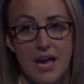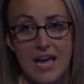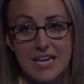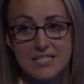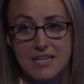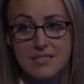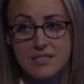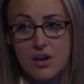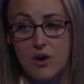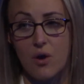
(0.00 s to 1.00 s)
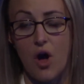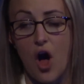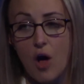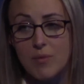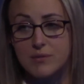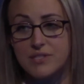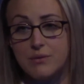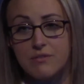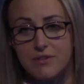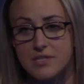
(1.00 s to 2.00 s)
and it does so almost
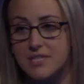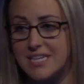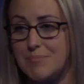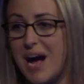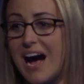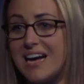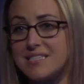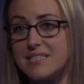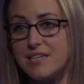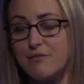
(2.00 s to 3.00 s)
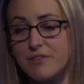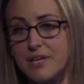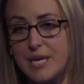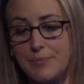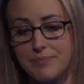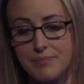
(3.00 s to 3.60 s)
universally positively.